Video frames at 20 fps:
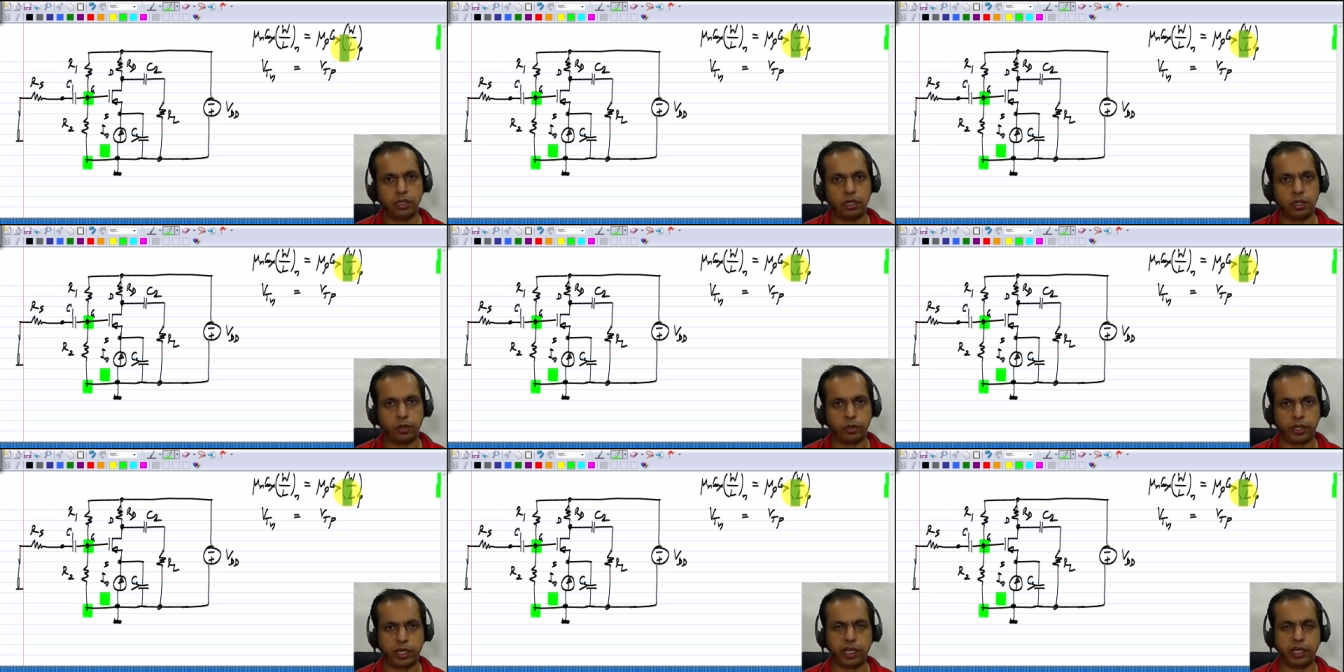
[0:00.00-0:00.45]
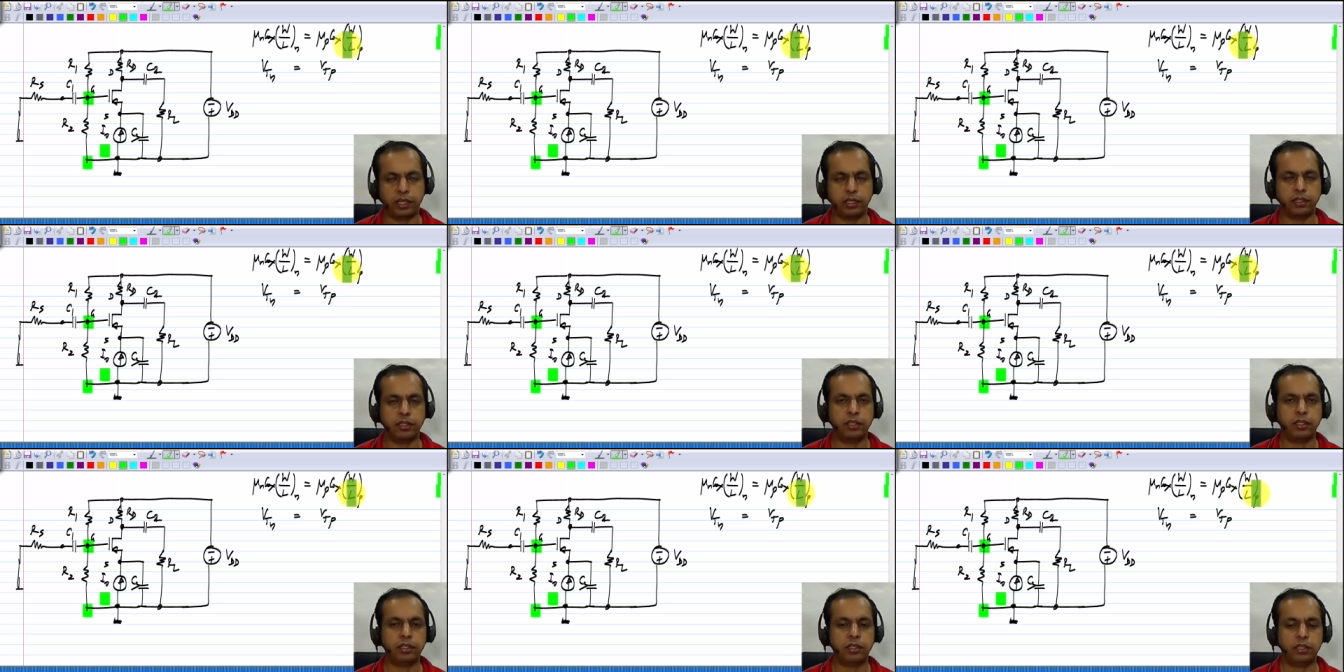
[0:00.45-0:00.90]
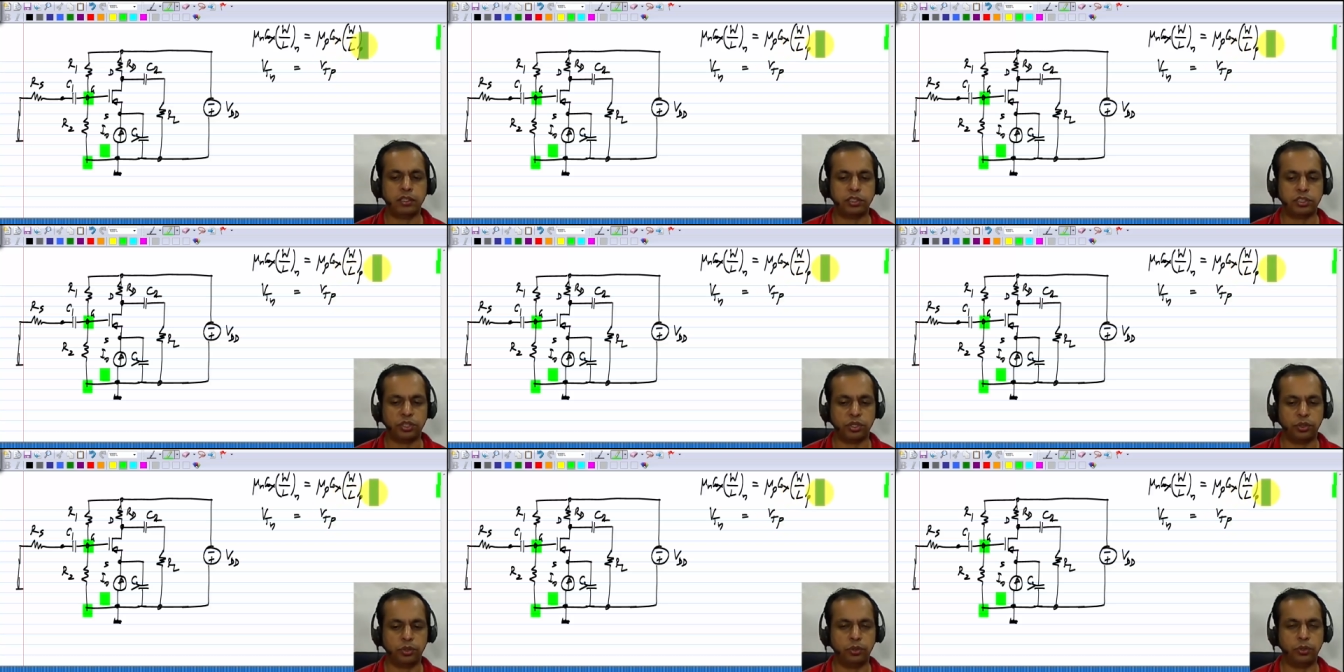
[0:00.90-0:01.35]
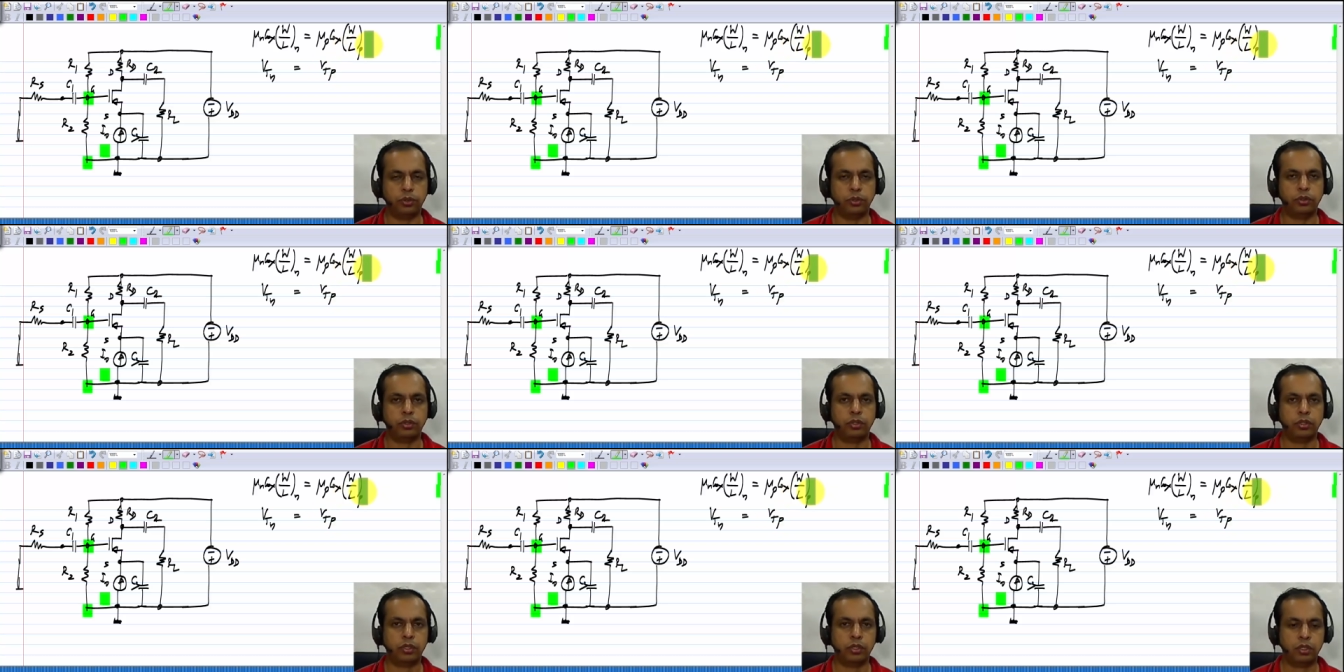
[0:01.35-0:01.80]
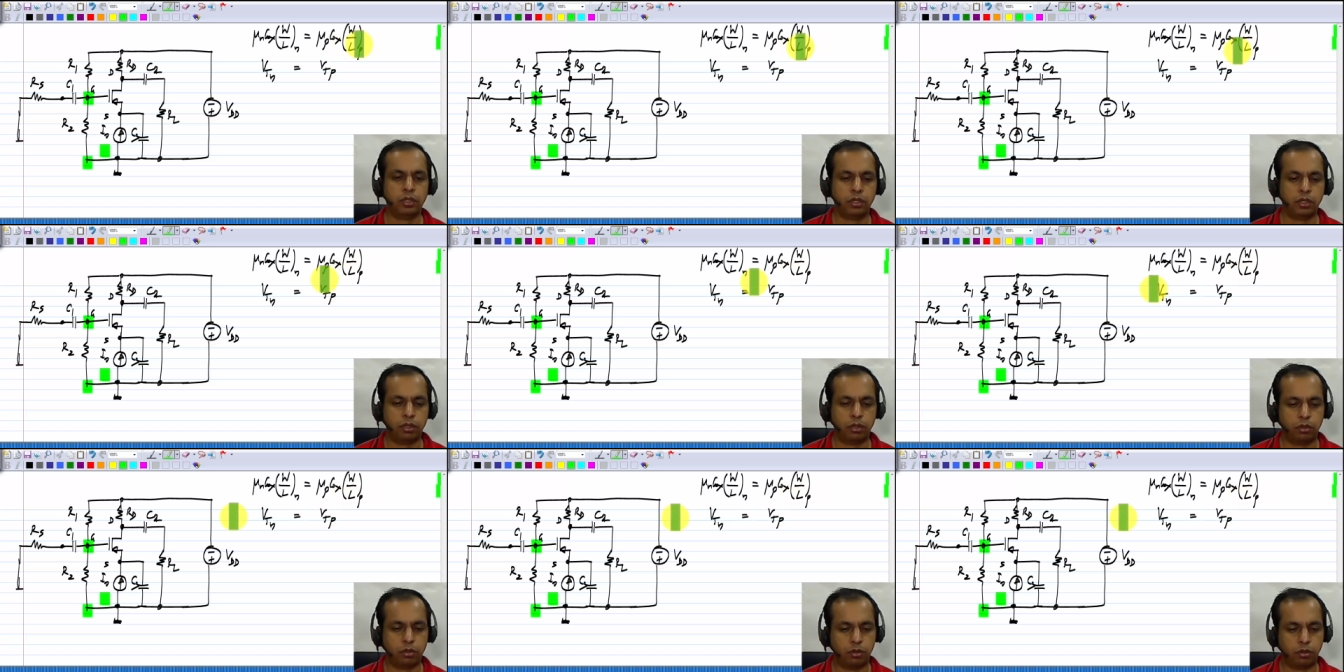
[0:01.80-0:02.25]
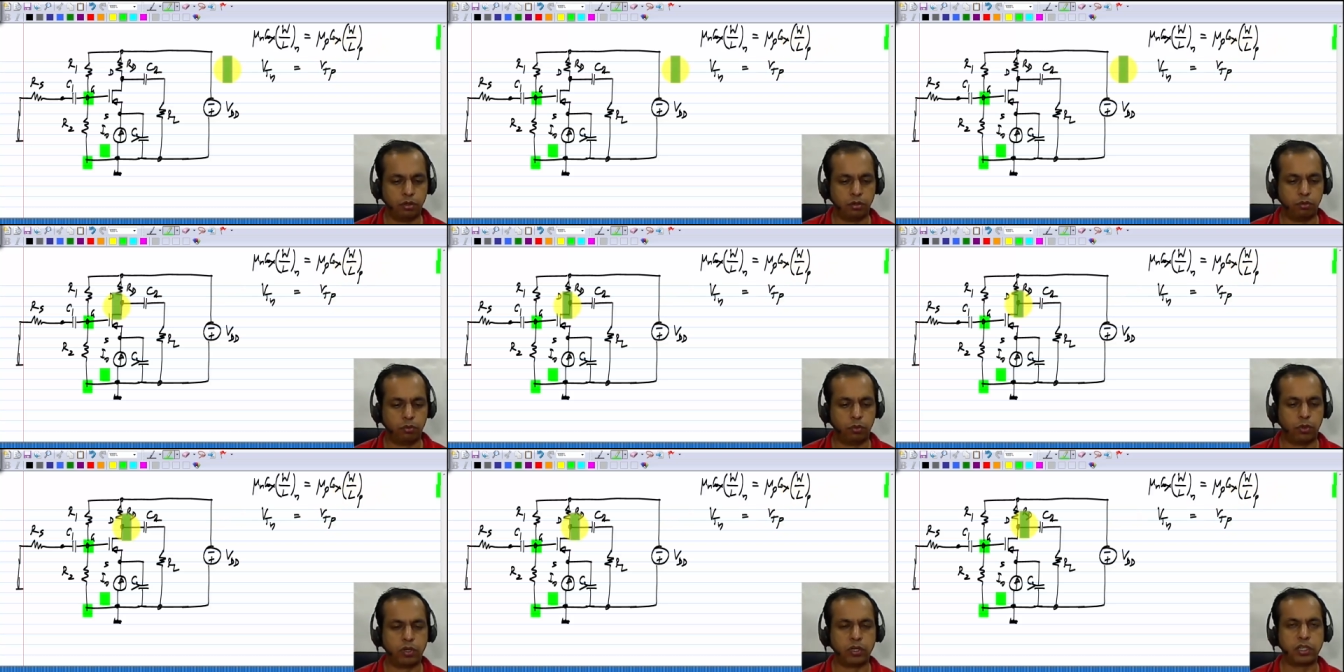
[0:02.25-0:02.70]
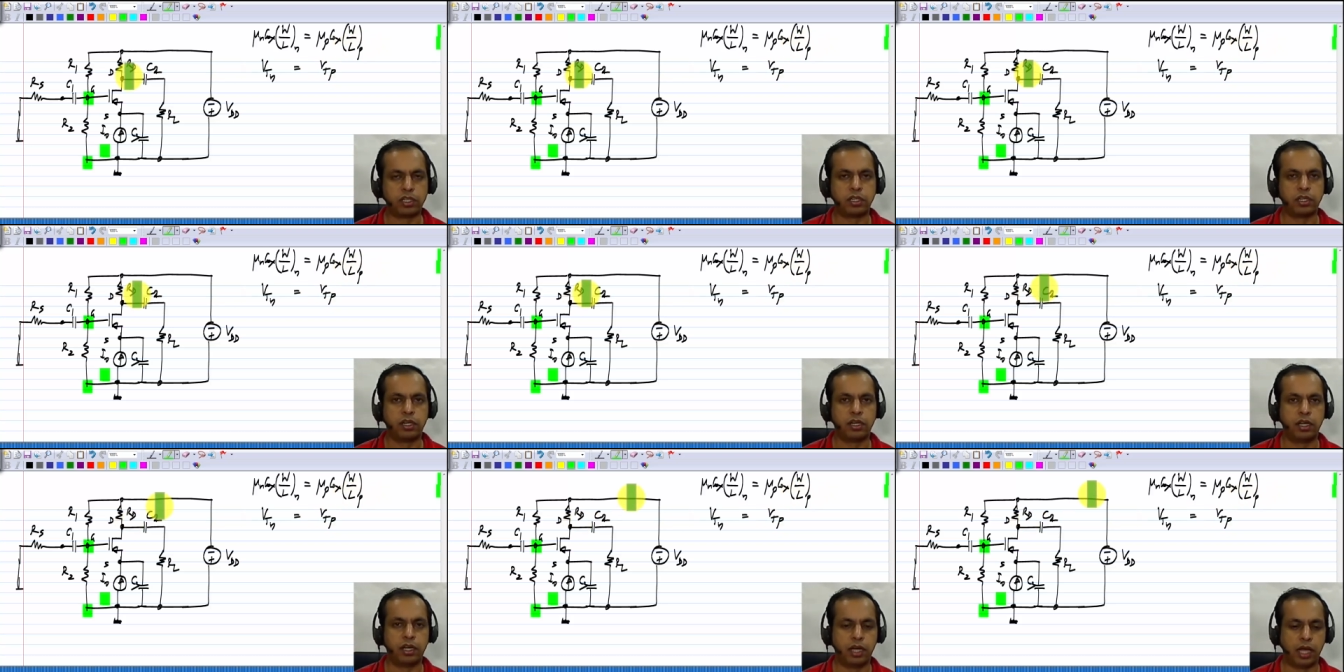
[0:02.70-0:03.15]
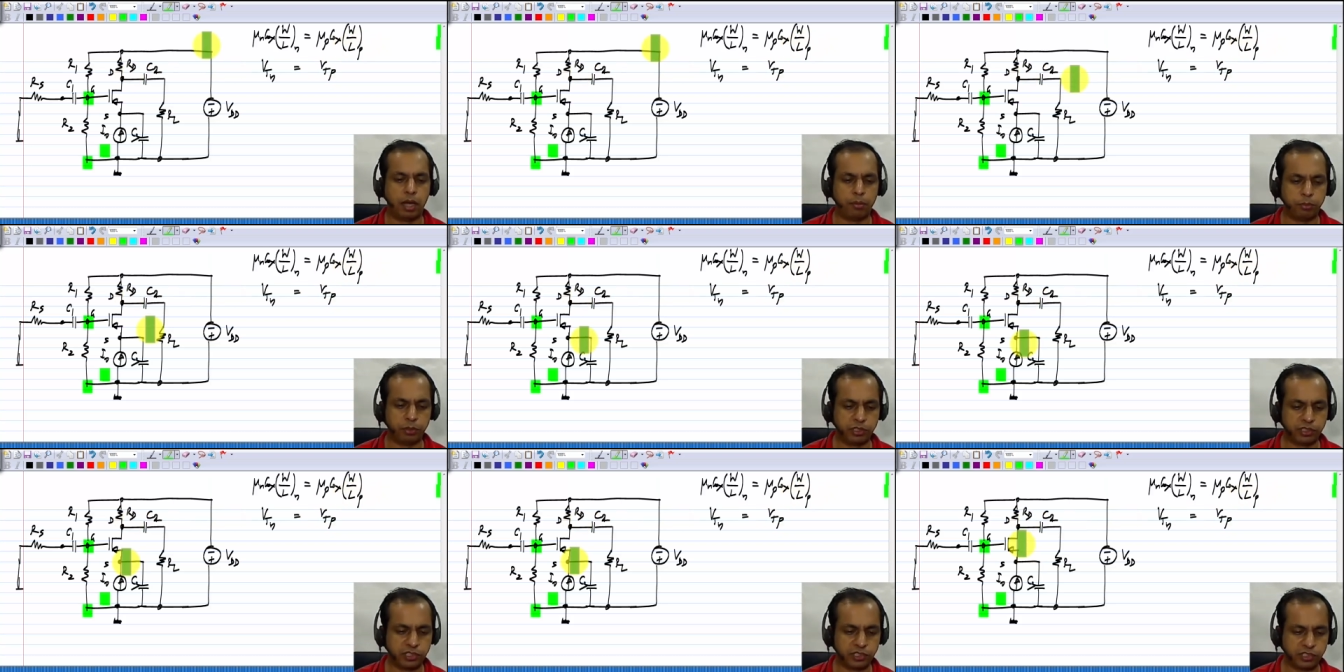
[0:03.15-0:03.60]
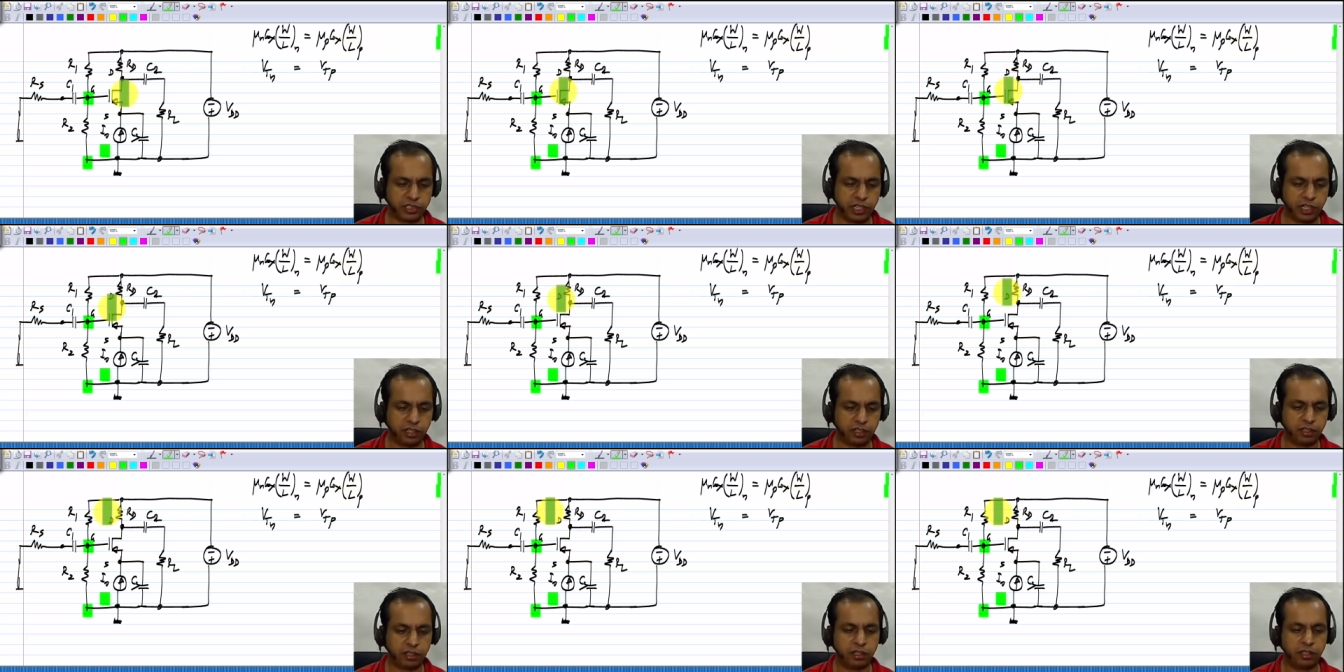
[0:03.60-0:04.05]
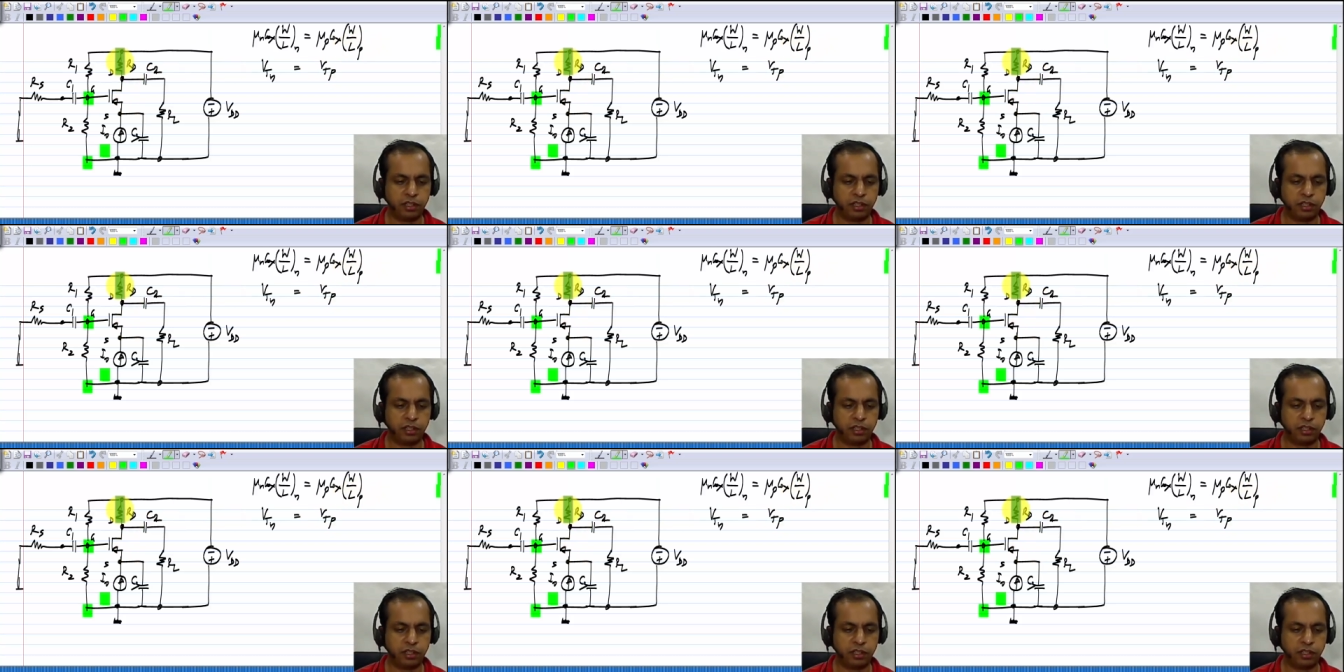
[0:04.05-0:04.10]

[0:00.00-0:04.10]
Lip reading: Okay. So what happens is that